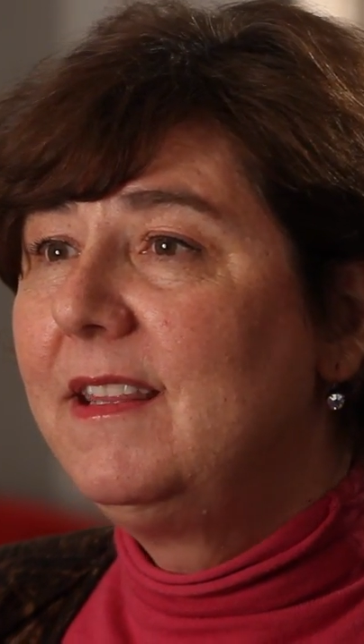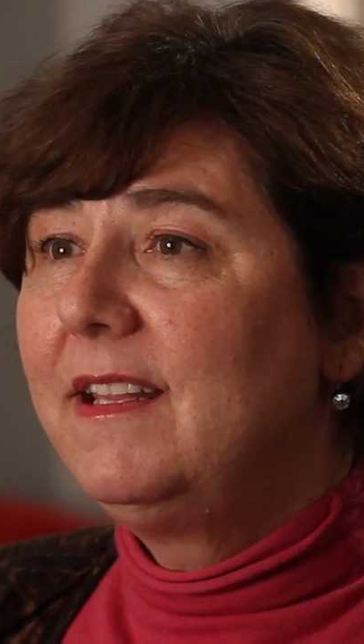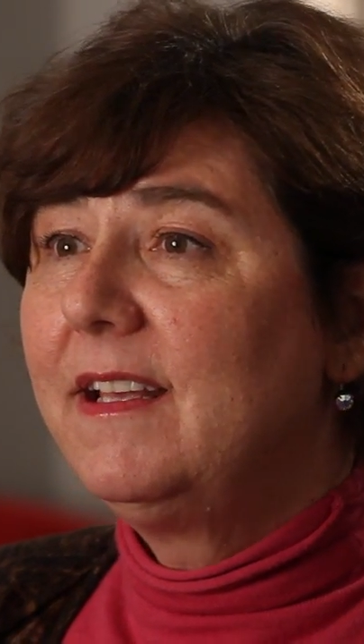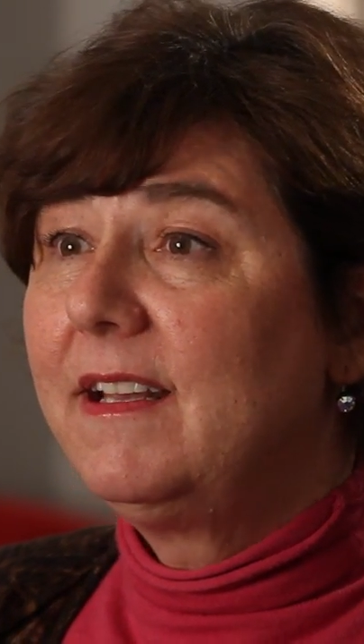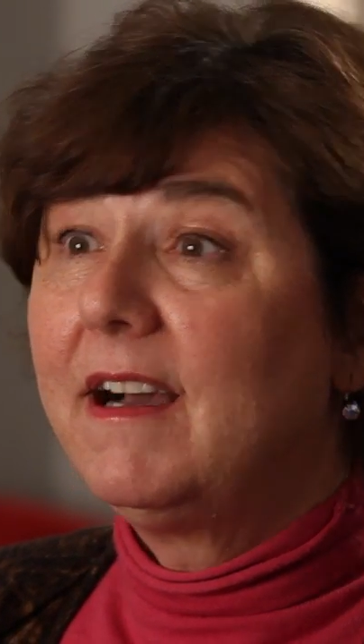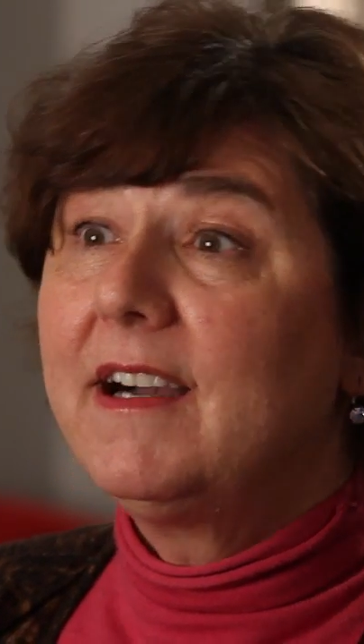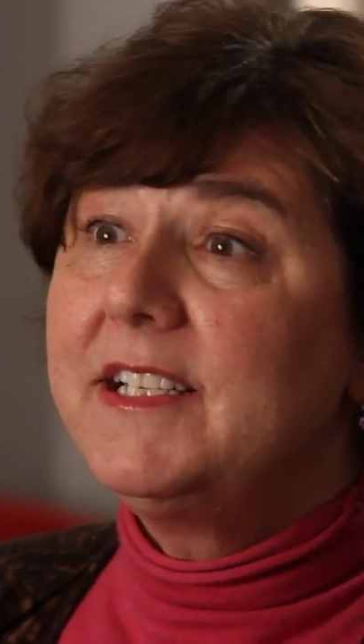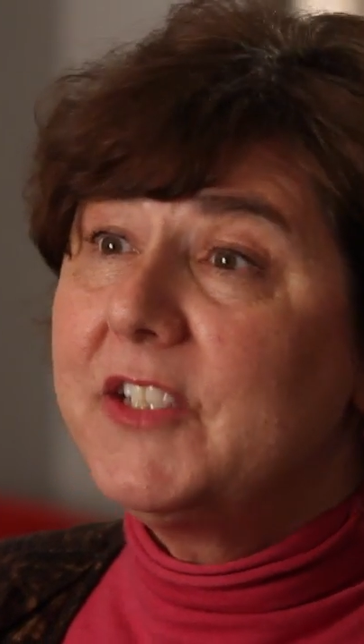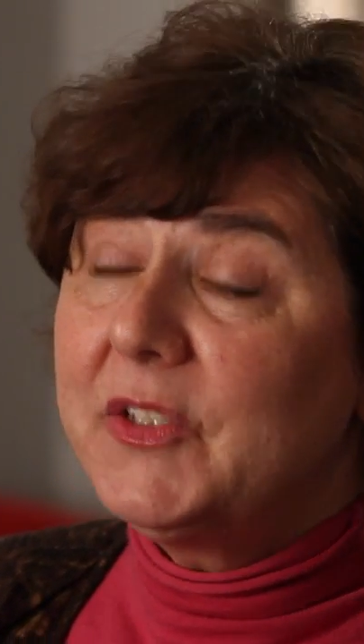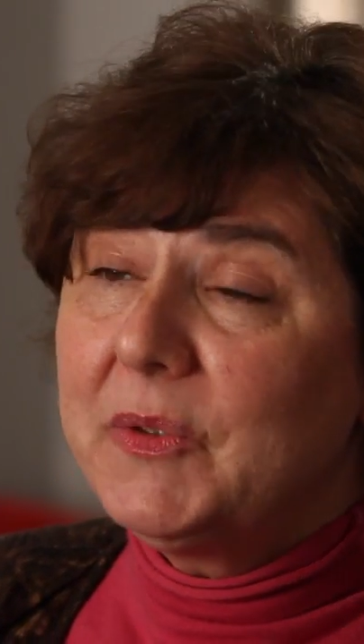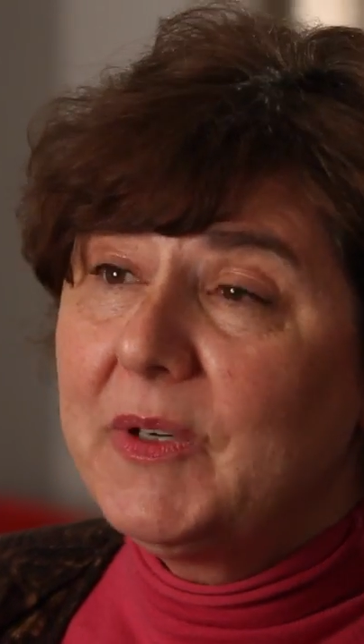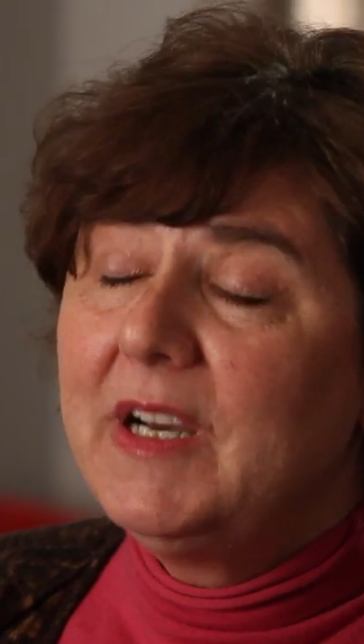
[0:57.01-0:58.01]
I
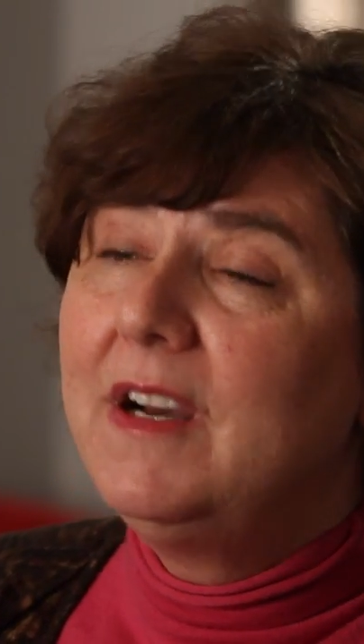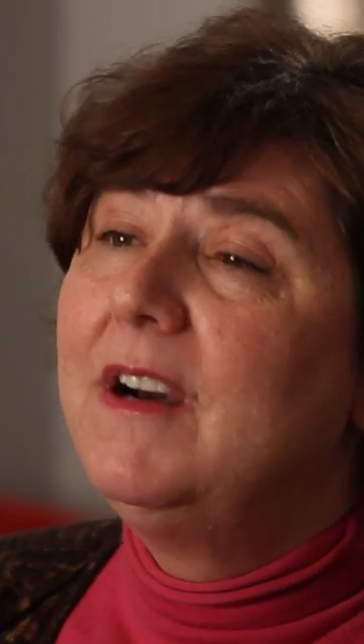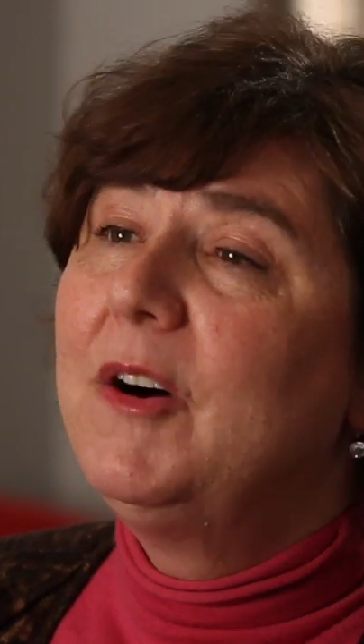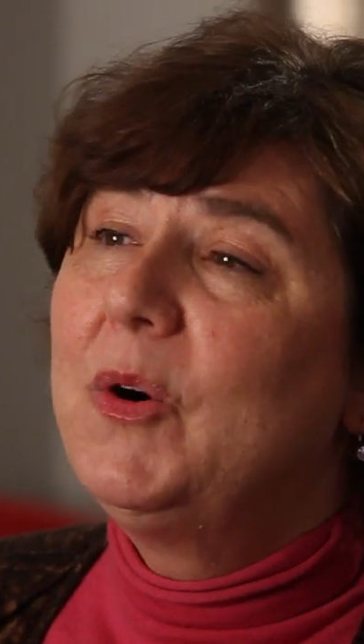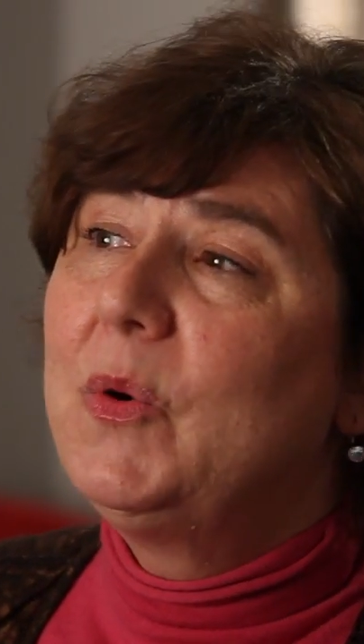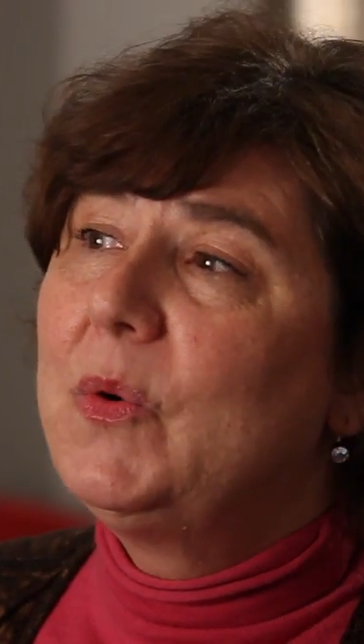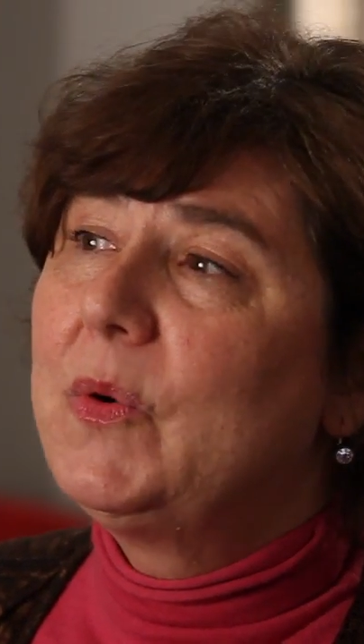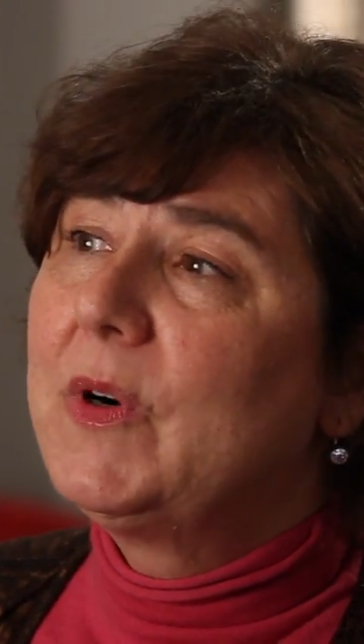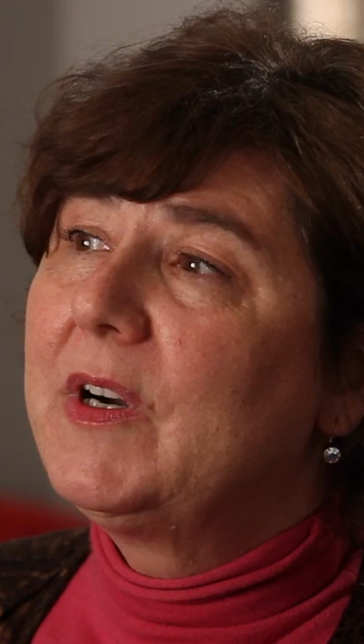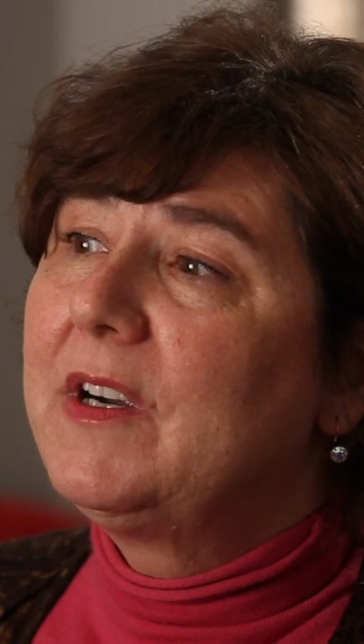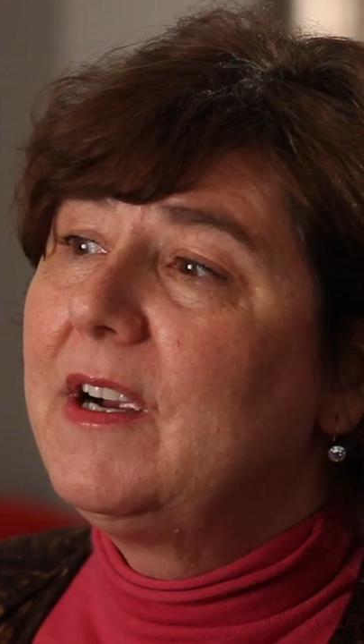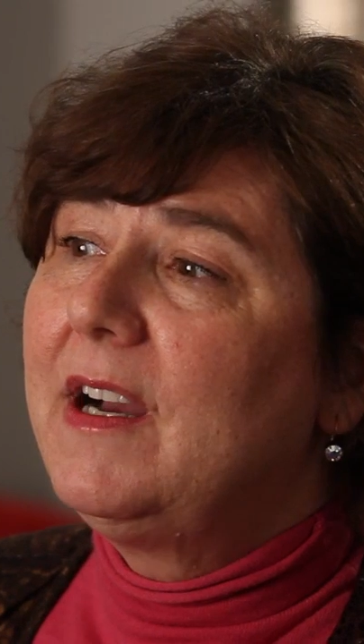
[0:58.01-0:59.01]
do,
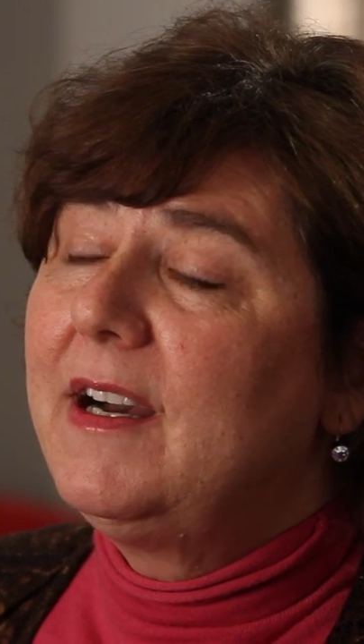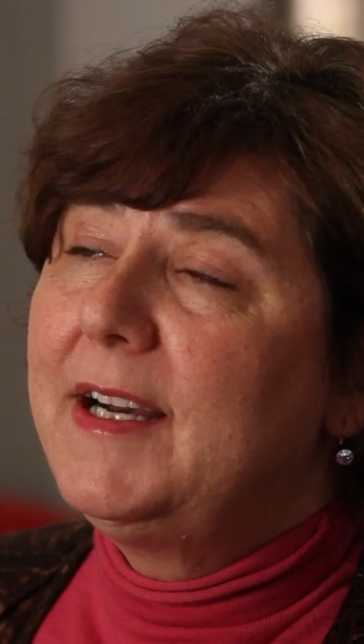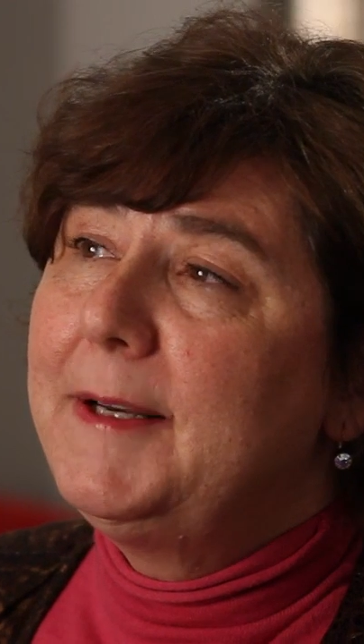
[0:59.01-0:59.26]
or,